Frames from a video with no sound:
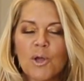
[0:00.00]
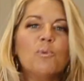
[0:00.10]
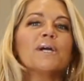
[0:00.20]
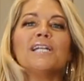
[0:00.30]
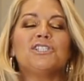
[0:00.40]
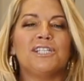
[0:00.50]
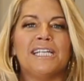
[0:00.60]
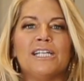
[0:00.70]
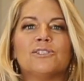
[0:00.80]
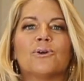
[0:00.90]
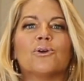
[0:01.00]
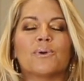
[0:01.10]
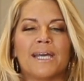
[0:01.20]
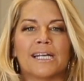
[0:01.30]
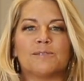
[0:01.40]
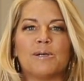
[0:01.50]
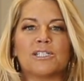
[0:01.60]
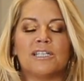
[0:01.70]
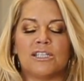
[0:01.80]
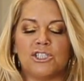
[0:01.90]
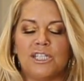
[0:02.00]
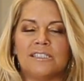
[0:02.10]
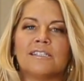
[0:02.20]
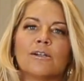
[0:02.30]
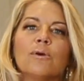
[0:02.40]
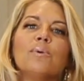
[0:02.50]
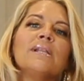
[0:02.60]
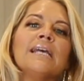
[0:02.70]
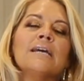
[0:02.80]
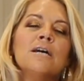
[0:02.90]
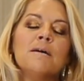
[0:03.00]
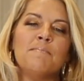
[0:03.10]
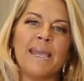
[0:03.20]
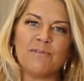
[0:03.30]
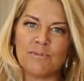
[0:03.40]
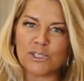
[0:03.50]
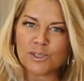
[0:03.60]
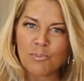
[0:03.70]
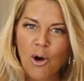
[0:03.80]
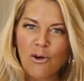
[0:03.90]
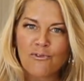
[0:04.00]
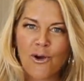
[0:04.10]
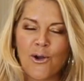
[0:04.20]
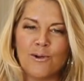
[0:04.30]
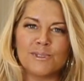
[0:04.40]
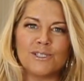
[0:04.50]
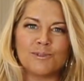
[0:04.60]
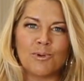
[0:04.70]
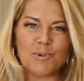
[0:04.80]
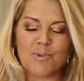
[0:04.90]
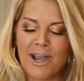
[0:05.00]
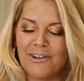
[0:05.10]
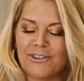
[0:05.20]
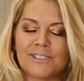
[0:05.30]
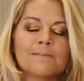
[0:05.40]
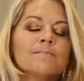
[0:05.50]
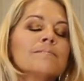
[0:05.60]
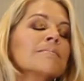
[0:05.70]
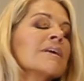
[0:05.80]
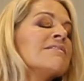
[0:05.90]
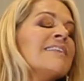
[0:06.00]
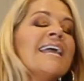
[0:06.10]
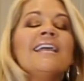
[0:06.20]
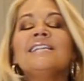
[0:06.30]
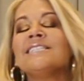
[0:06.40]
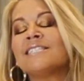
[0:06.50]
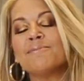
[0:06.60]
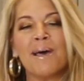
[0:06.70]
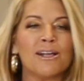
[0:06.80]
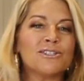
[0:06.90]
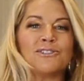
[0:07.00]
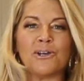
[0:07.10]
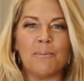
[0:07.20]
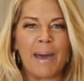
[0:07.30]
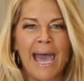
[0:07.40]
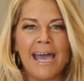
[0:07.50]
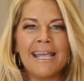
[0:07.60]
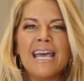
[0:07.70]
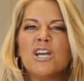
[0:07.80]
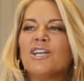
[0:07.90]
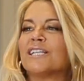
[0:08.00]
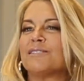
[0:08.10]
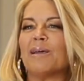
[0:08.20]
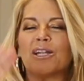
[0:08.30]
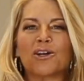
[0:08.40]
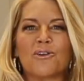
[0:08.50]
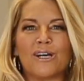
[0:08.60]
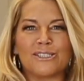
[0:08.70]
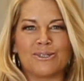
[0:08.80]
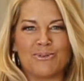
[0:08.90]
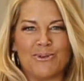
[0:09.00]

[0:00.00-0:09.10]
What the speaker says: we'll get a cheese or a Gruyere, especially the cheeses that are really made from the small farms and small proprietors. They smell so bad, you can smell it across the